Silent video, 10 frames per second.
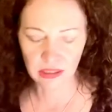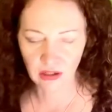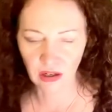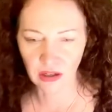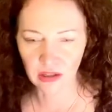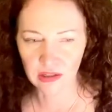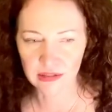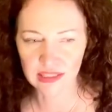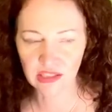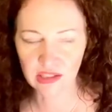card,
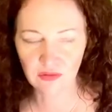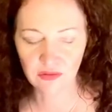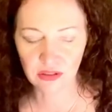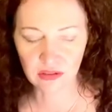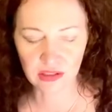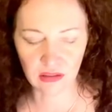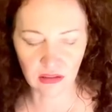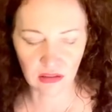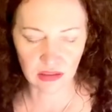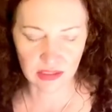it just feels a
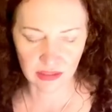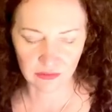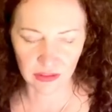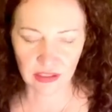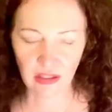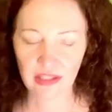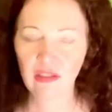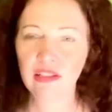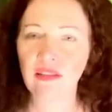little different. Okay, look at